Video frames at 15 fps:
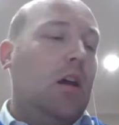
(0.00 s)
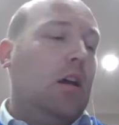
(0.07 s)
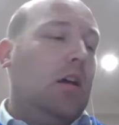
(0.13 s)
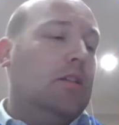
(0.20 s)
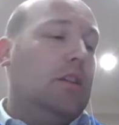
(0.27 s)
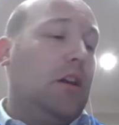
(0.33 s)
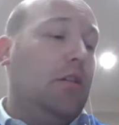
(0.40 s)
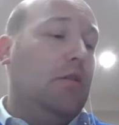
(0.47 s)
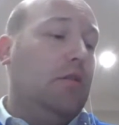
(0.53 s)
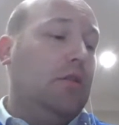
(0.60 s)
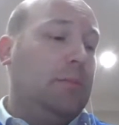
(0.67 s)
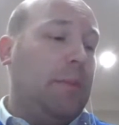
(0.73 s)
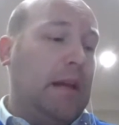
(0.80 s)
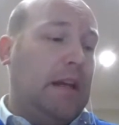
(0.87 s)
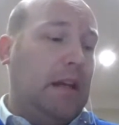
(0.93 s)
So
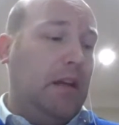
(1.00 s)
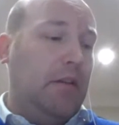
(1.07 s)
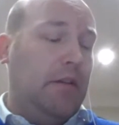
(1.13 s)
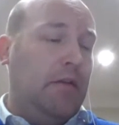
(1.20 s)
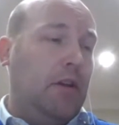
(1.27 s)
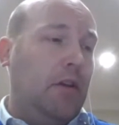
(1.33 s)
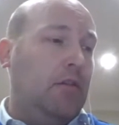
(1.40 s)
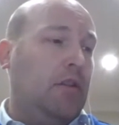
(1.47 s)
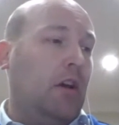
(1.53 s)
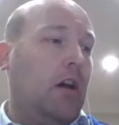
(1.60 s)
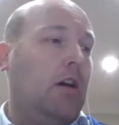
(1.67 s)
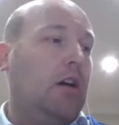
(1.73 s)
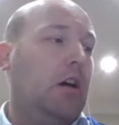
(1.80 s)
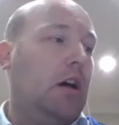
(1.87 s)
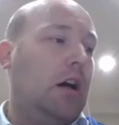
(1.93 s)
speaking of the
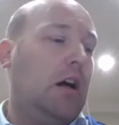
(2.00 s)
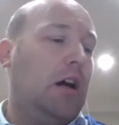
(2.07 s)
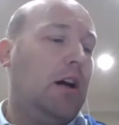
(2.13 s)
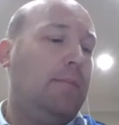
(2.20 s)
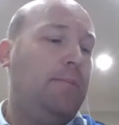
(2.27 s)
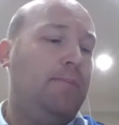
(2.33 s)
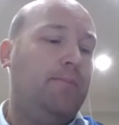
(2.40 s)
future, there